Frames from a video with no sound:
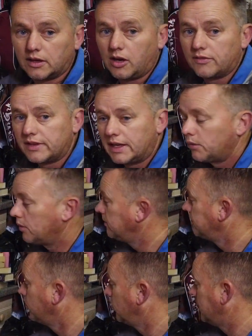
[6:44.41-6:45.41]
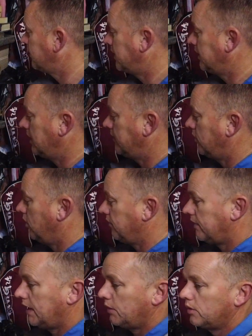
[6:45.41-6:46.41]
Half an hour. We'll leave that in there for
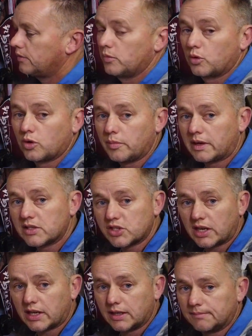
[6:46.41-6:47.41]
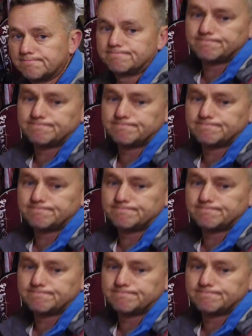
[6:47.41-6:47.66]
half an hour. We'll come back and check it.